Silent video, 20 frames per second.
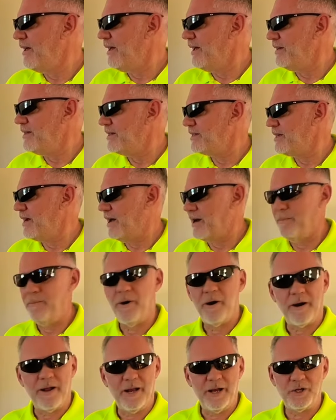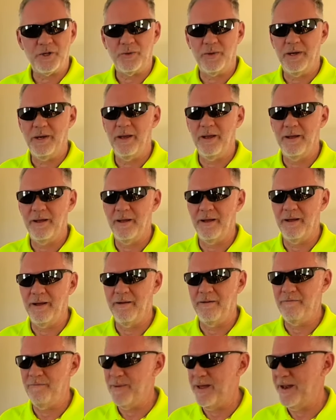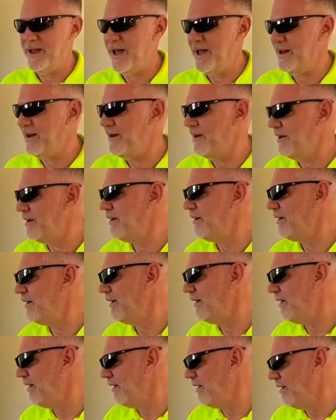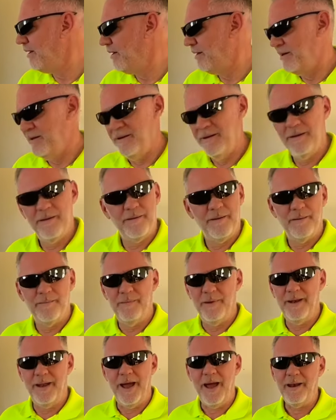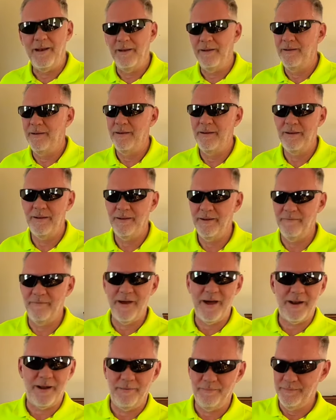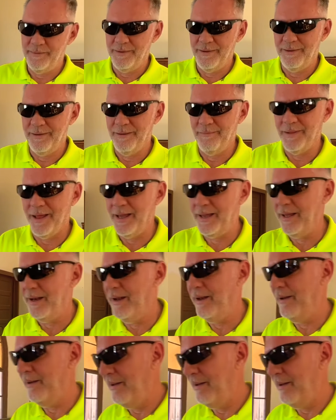it's just kind of part of history of Manhattan. Manhattan, Nevada. I'm liking it.